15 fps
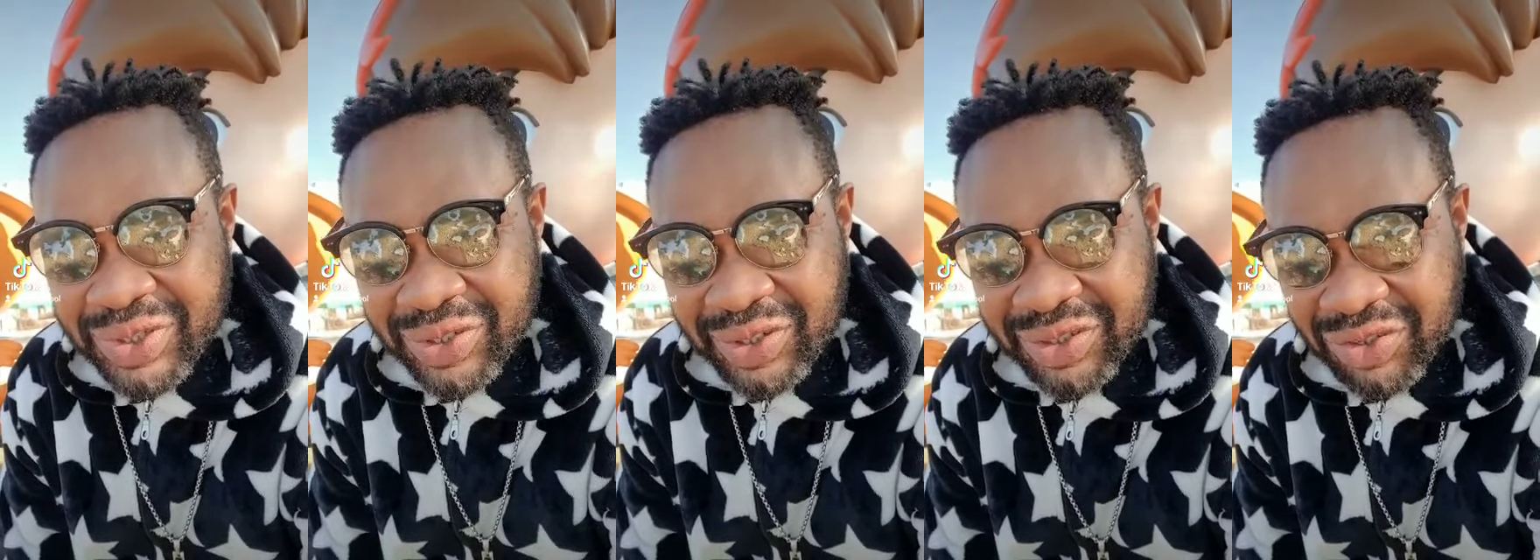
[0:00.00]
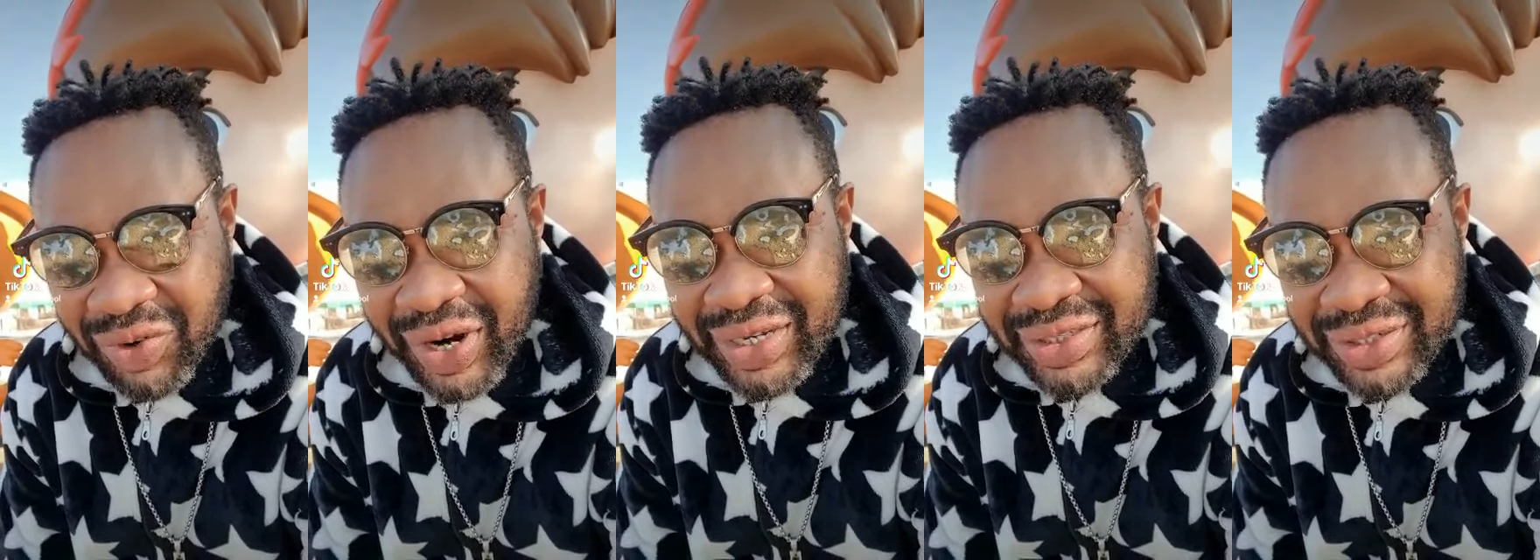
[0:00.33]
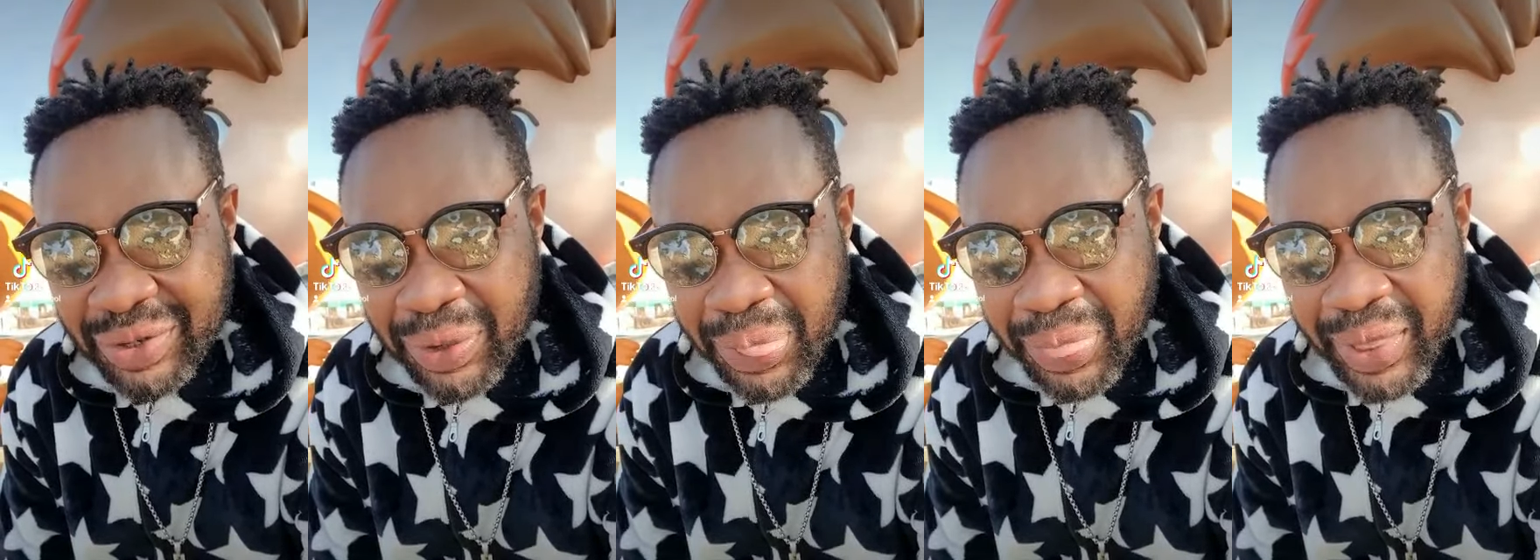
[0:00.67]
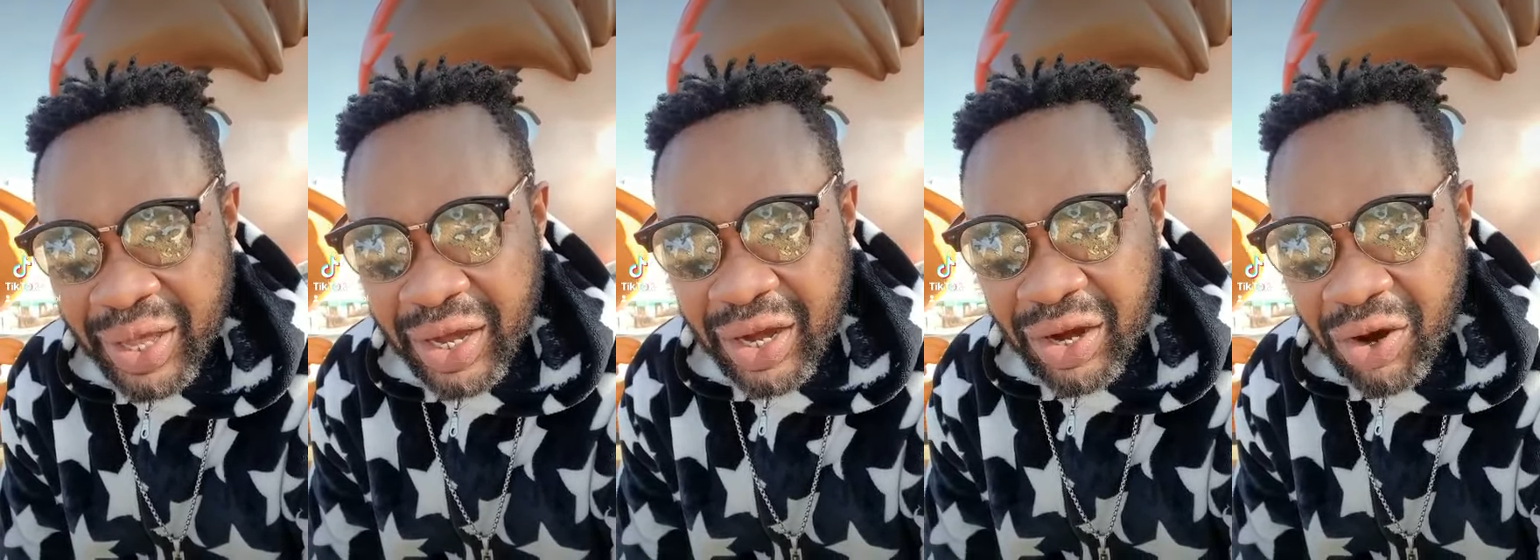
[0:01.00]
Jesus Christ.
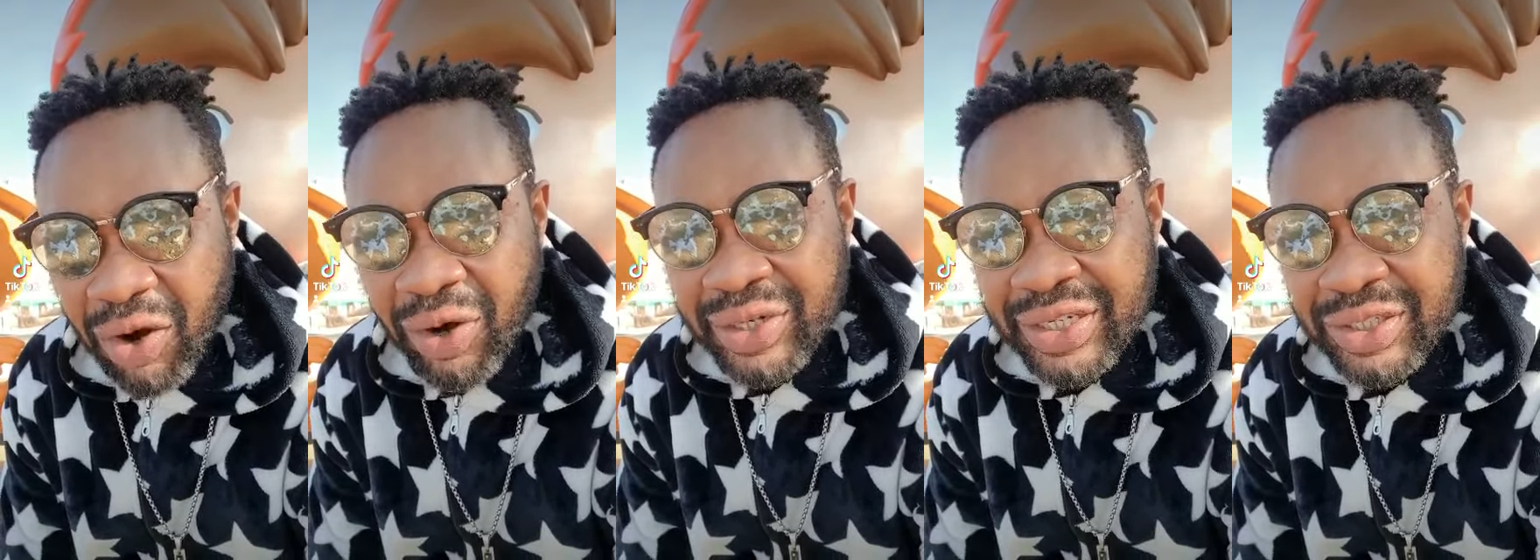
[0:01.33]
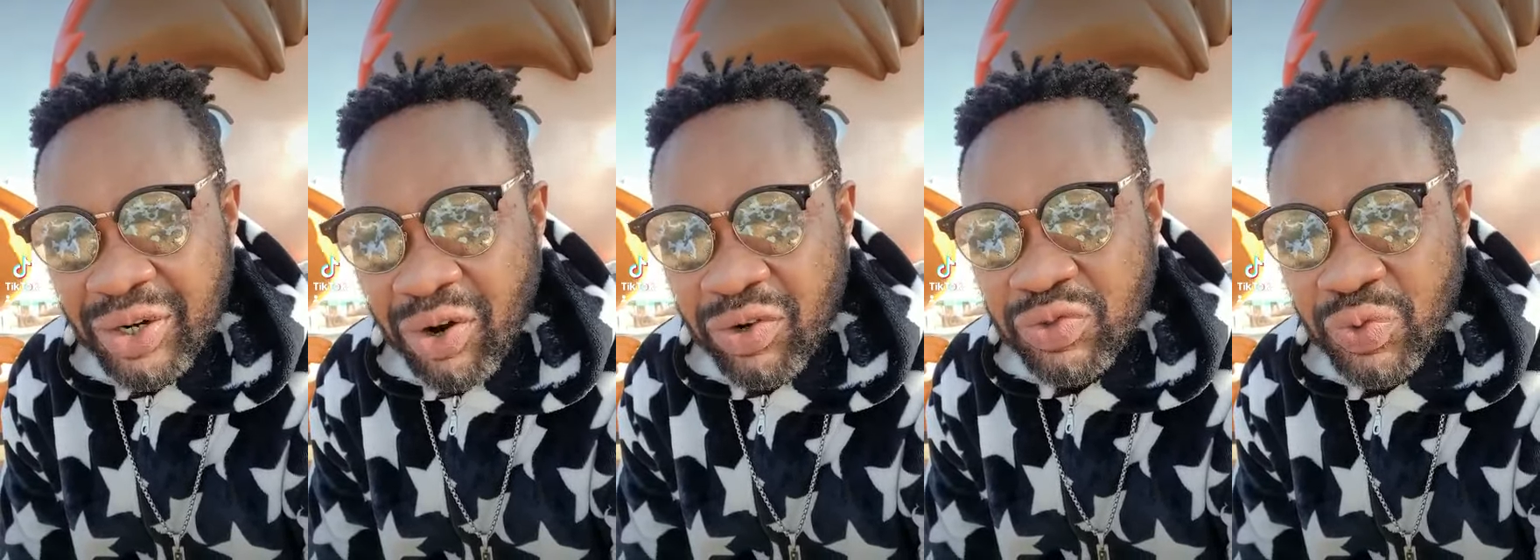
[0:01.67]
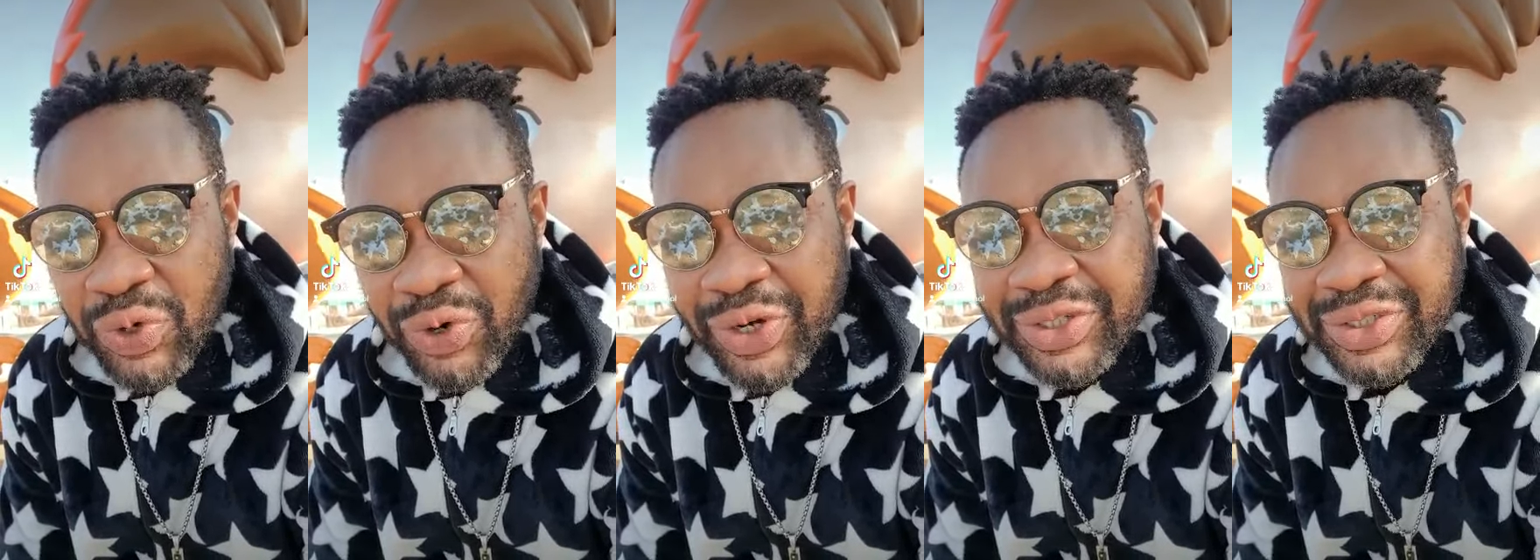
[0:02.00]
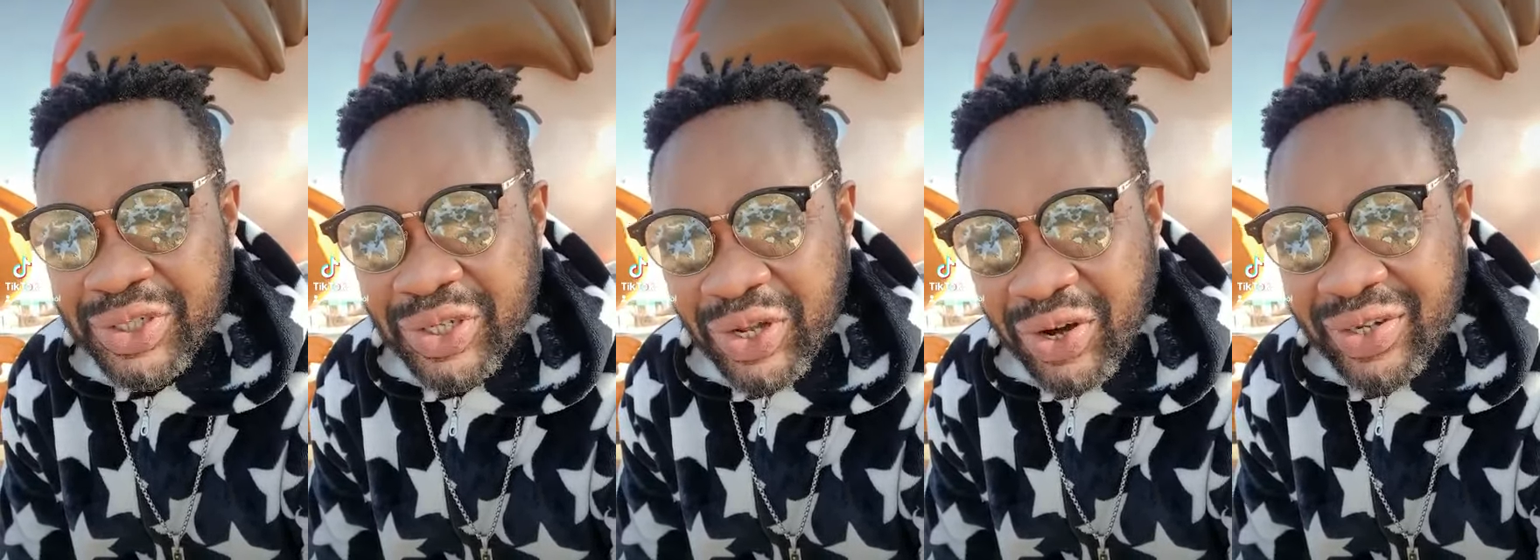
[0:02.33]
All the doors we're going
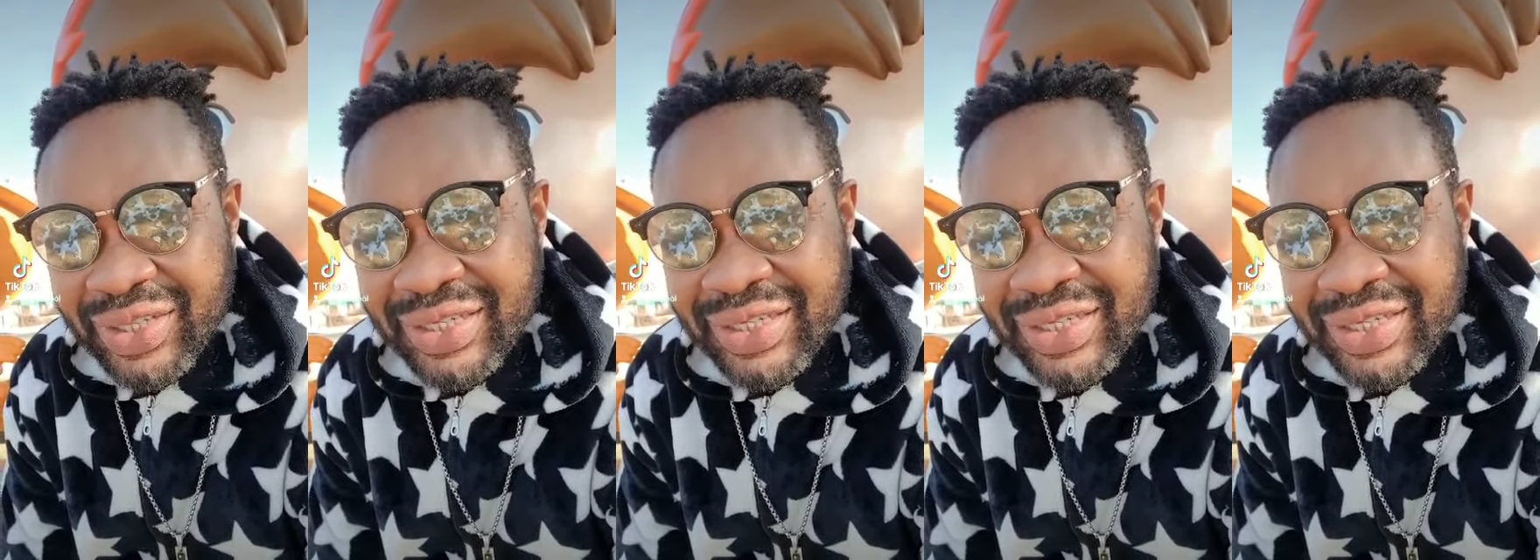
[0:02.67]
to knock